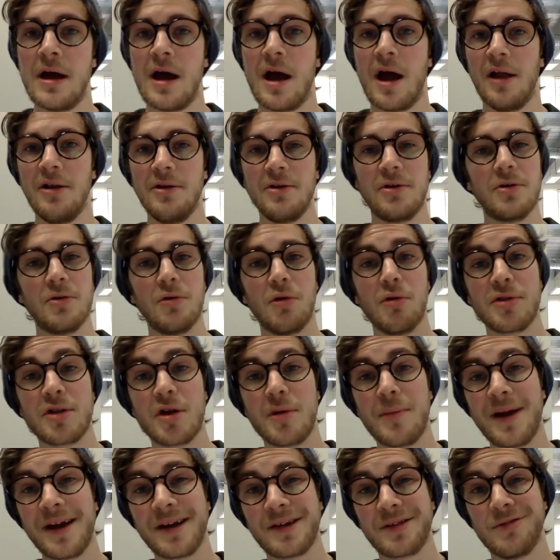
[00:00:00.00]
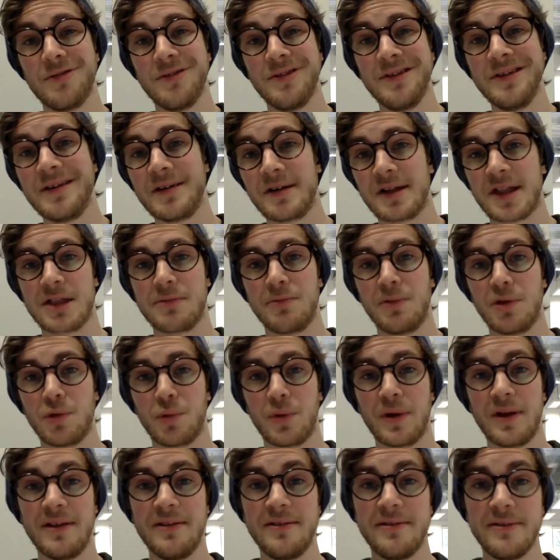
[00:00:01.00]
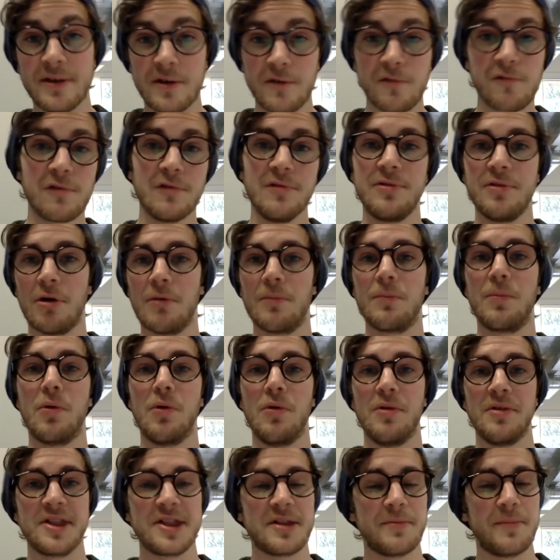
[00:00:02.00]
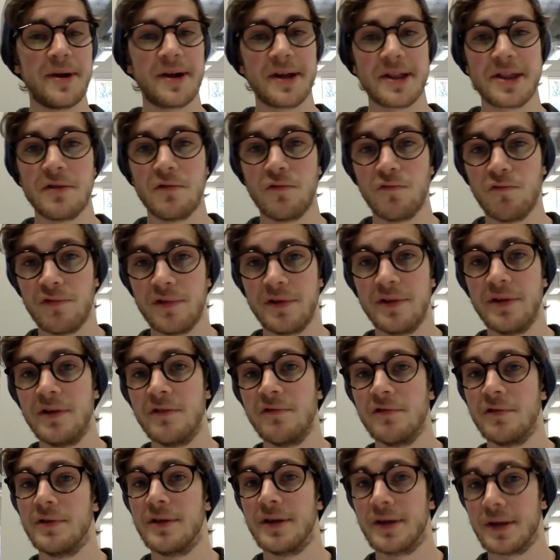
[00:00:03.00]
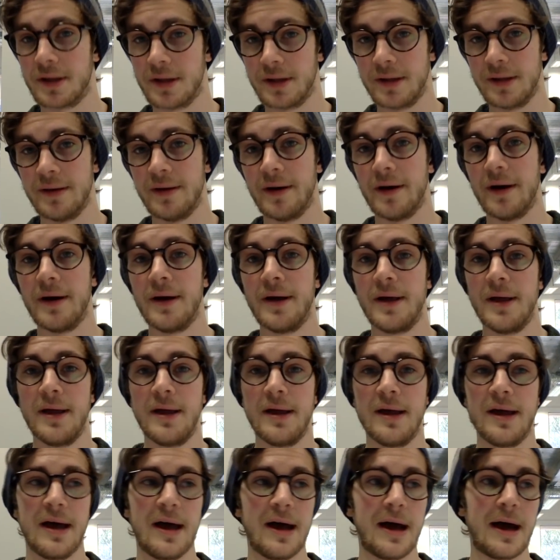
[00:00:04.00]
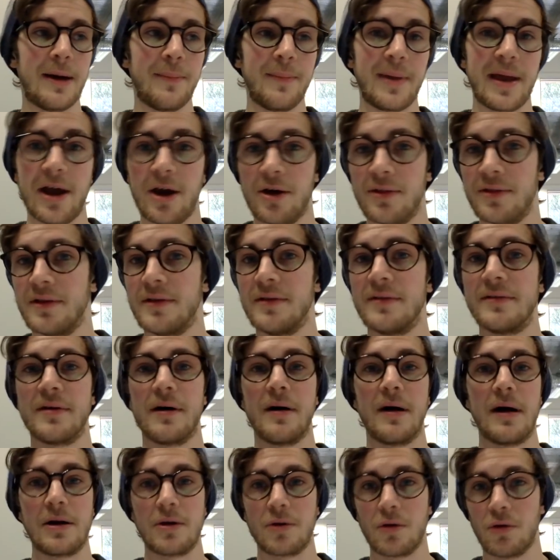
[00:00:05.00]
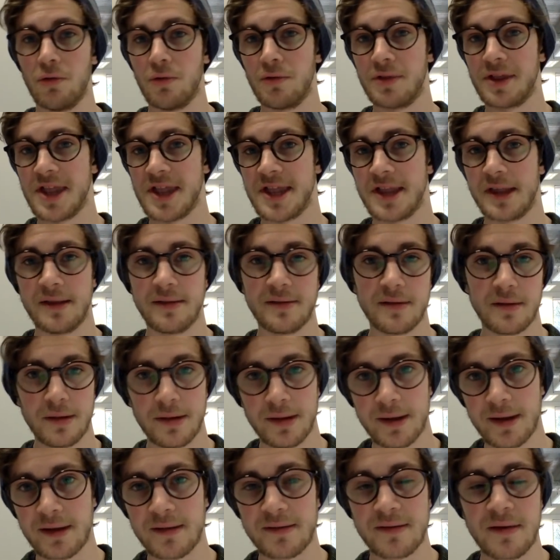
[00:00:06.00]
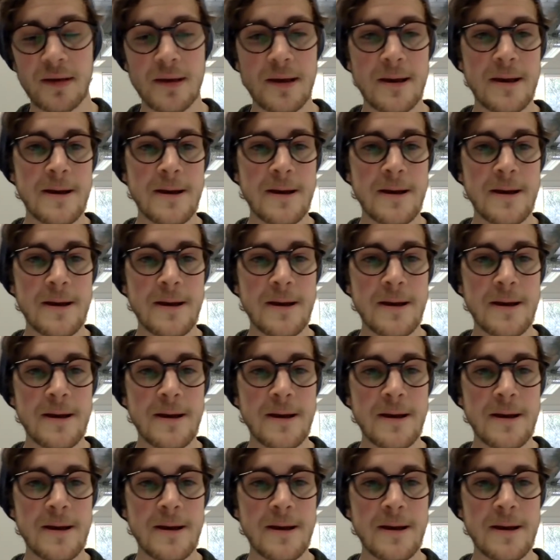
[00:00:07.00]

And you can also make links between different dot points. It makes it really, really clear how the entire course is interlinked.